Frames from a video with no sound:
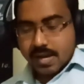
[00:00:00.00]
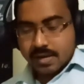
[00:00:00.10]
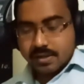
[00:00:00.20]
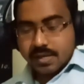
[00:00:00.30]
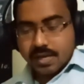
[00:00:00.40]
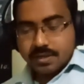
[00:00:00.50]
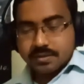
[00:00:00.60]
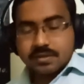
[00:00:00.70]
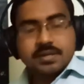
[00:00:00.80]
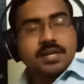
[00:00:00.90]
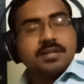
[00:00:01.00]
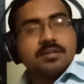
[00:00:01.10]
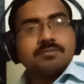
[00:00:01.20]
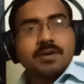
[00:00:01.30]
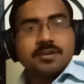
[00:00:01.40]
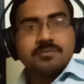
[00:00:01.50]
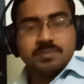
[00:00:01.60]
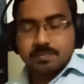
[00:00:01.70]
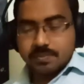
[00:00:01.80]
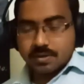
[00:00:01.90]
and 885
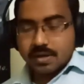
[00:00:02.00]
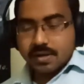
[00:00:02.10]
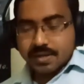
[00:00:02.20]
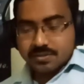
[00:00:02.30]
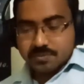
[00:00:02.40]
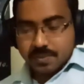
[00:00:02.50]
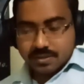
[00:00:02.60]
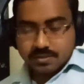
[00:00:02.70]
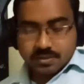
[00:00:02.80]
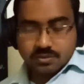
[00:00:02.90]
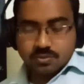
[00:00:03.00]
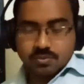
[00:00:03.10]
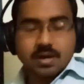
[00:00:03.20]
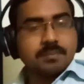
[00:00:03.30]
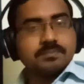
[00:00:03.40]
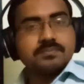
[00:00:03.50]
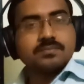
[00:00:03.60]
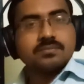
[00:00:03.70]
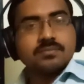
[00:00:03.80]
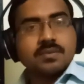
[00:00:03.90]
people are expected to come,
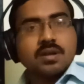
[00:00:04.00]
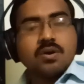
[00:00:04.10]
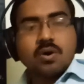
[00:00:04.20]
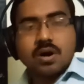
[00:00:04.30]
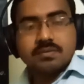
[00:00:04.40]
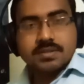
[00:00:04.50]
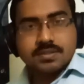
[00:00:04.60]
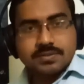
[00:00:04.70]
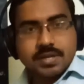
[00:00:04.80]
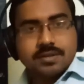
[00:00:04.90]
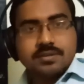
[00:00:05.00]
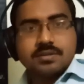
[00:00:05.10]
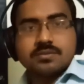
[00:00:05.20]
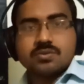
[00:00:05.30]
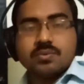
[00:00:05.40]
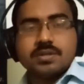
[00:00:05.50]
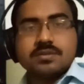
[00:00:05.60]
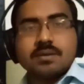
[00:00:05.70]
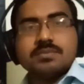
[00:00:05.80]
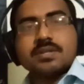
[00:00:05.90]
always take these story
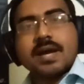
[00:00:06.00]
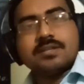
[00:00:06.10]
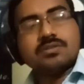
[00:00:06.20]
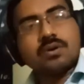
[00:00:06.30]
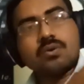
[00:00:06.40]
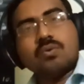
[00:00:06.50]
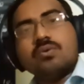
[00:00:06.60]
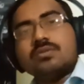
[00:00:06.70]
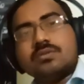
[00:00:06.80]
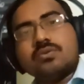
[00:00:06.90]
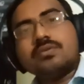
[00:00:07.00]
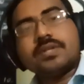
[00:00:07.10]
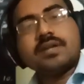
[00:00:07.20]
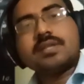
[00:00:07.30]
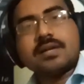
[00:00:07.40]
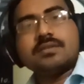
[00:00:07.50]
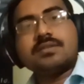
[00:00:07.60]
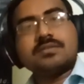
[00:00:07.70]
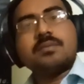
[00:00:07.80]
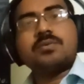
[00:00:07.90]
sums as your own. Don't think that it
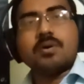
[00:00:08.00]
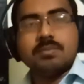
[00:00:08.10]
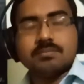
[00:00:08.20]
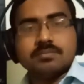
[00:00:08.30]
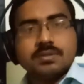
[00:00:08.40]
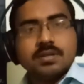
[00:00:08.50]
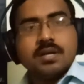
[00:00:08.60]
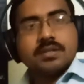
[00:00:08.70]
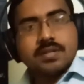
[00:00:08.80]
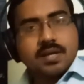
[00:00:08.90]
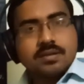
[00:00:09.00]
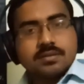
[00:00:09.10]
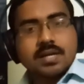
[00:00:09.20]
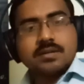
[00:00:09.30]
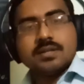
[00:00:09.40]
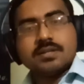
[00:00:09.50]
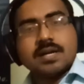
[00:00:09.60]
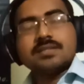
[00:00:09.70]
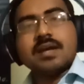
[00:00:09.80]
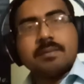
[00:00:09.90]
is a problem. Think that it
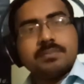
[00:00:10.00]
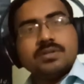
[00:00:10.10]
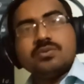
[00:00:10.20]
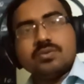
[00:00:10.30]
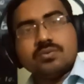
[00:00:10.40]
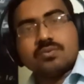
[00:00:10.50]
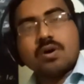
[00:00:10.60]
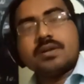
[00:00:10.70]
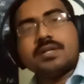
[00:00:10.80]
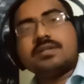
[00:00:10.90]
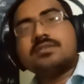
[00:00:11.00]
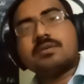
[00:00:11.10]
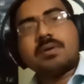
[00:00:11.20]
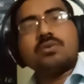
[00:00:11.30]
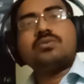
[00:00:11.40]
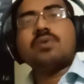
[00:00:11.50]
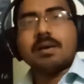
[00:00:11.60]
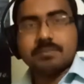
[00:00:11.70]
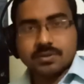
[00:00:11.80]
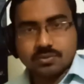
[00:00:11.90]
has happened to you or it is about to
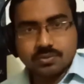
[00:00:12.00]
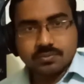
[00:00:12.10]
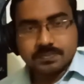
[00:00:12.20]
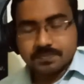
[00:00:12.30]
happen to you.